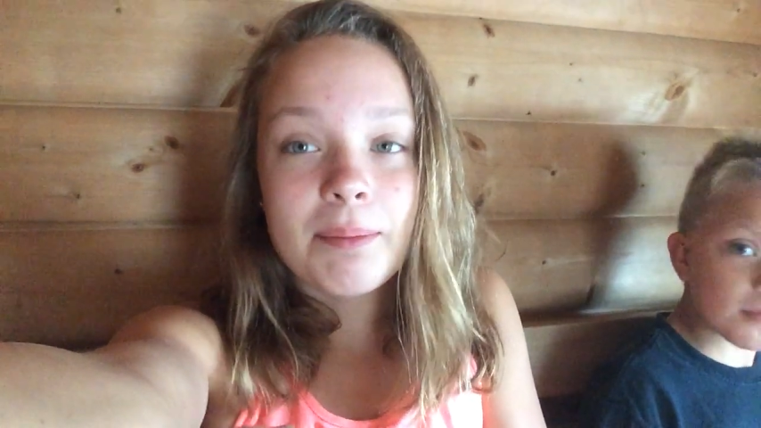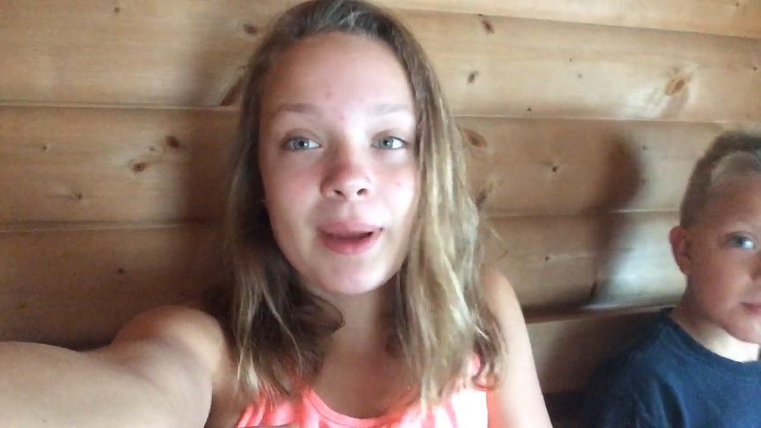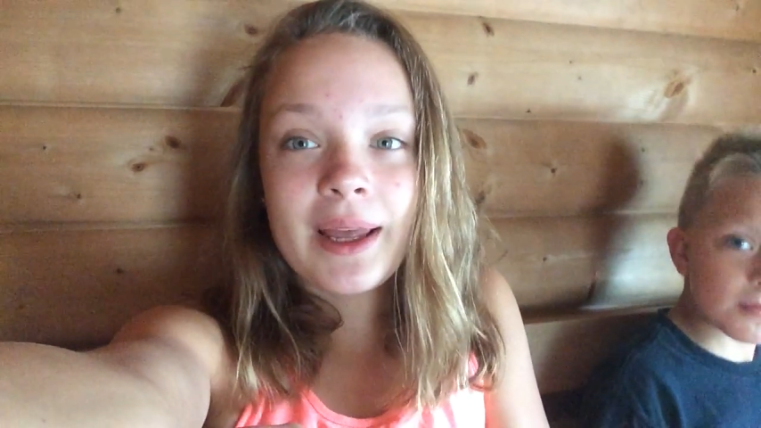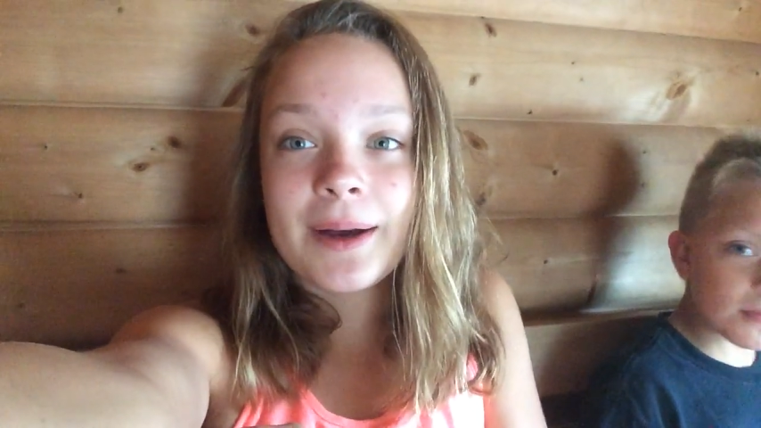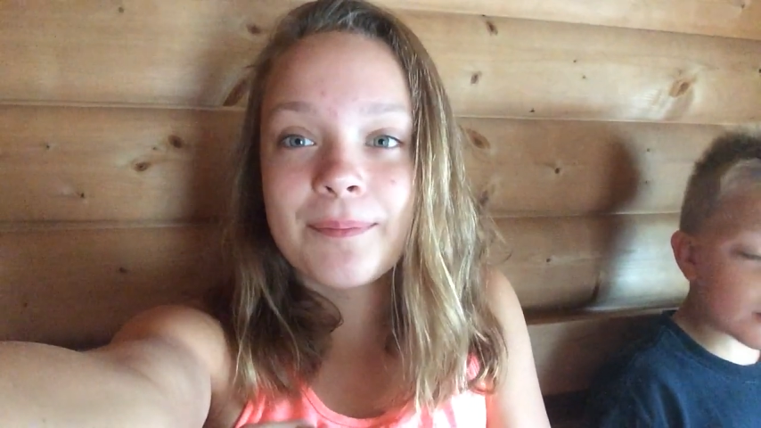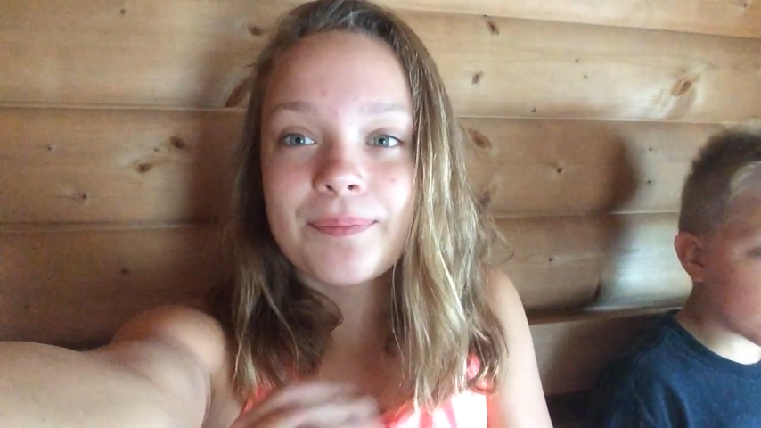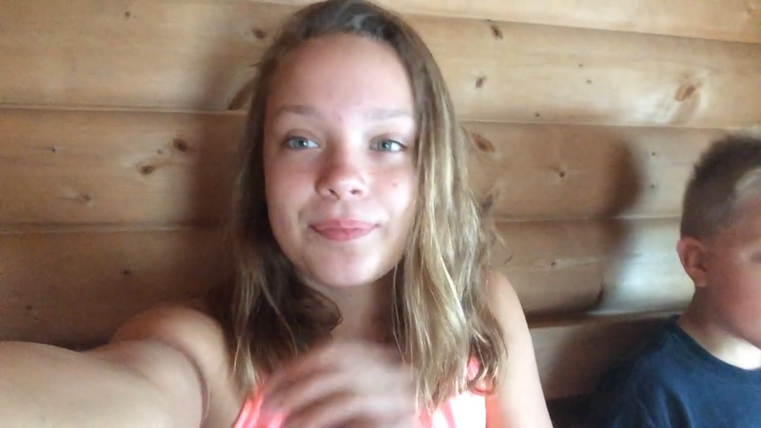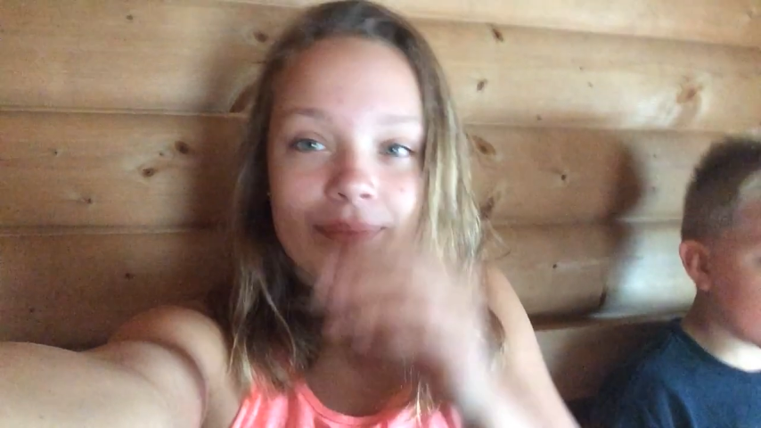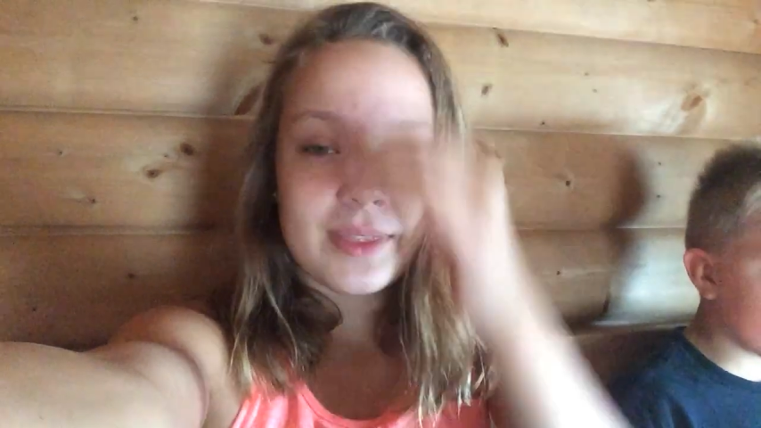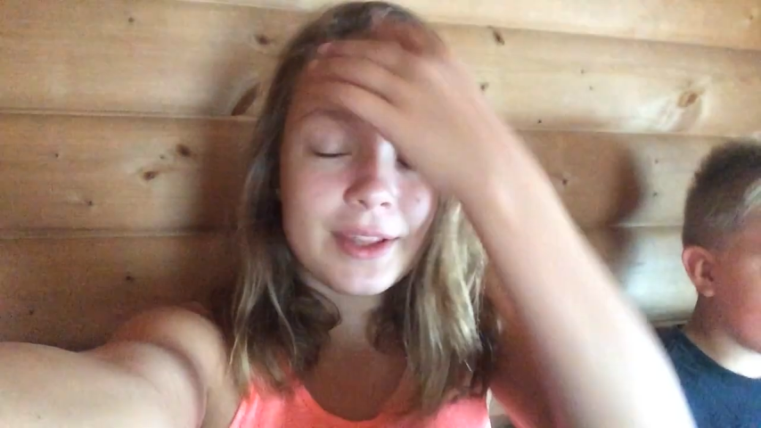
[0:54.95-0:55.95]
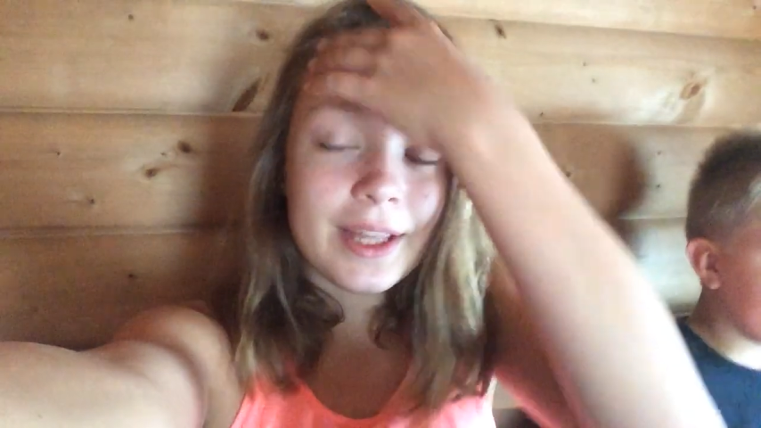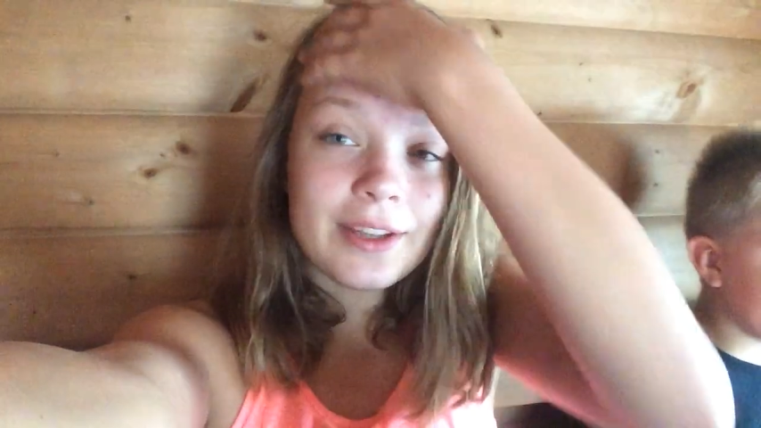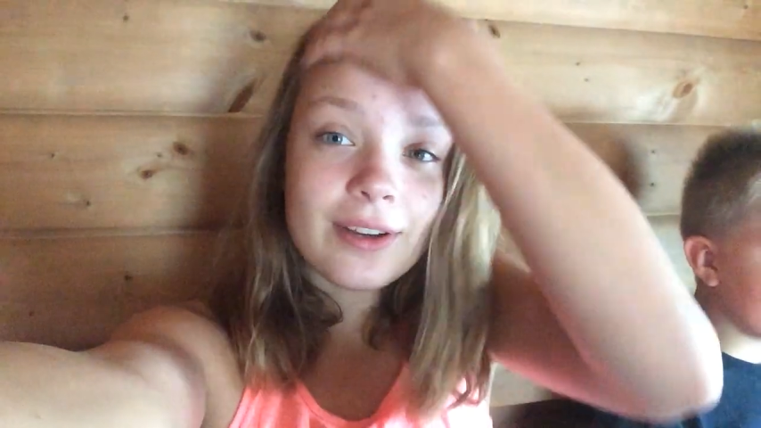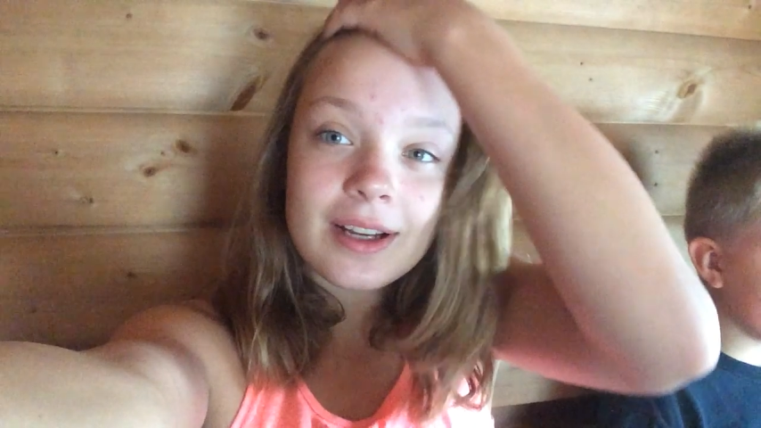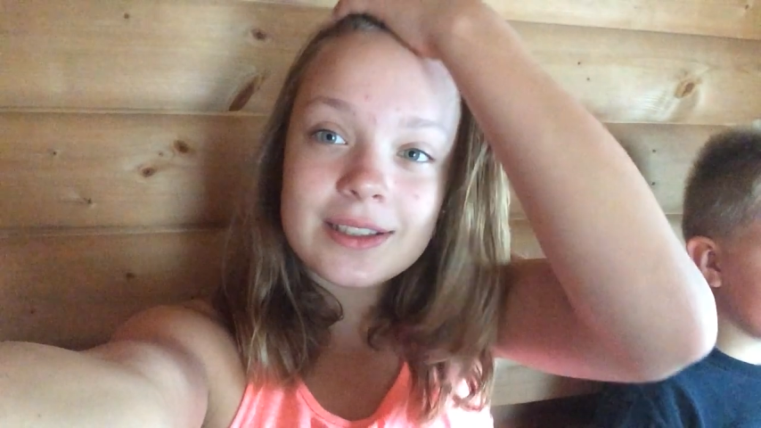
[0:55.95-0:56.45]
But yeah,
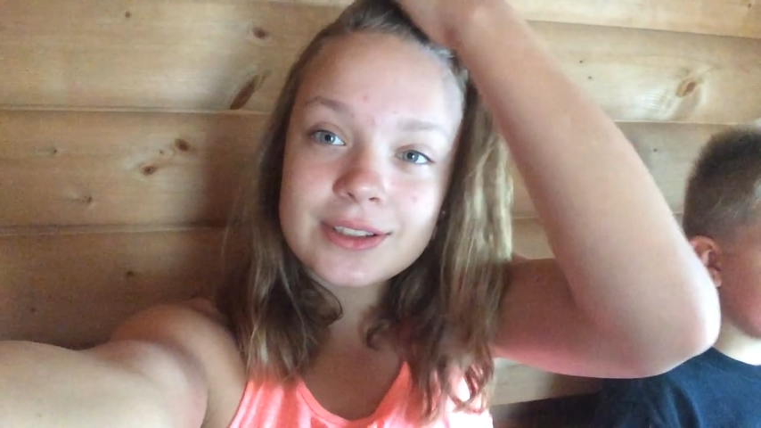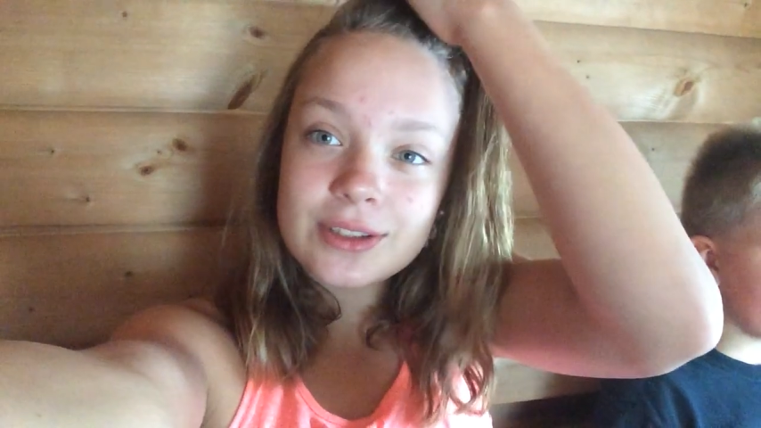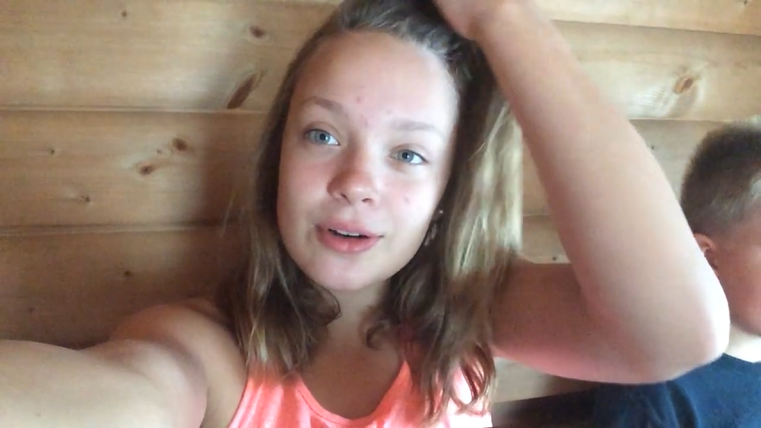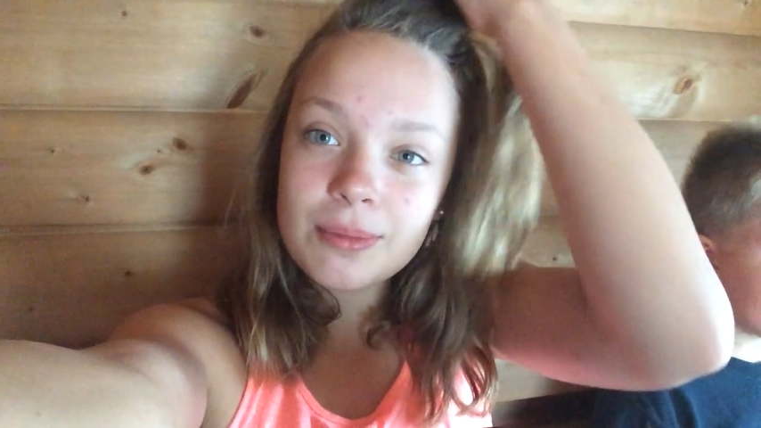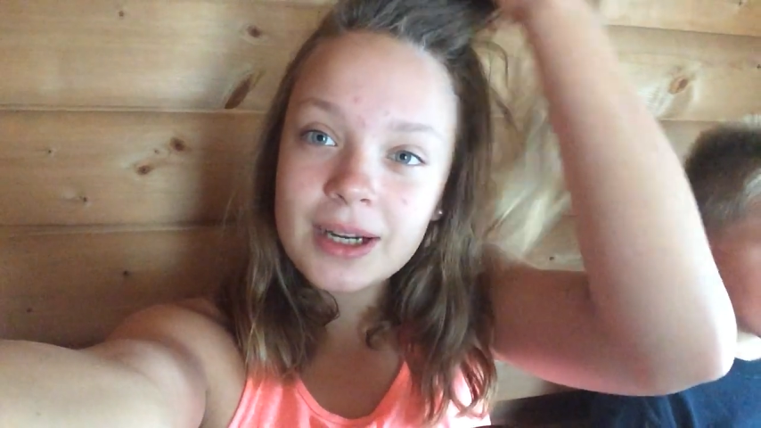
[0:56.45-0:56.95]
thank you guys so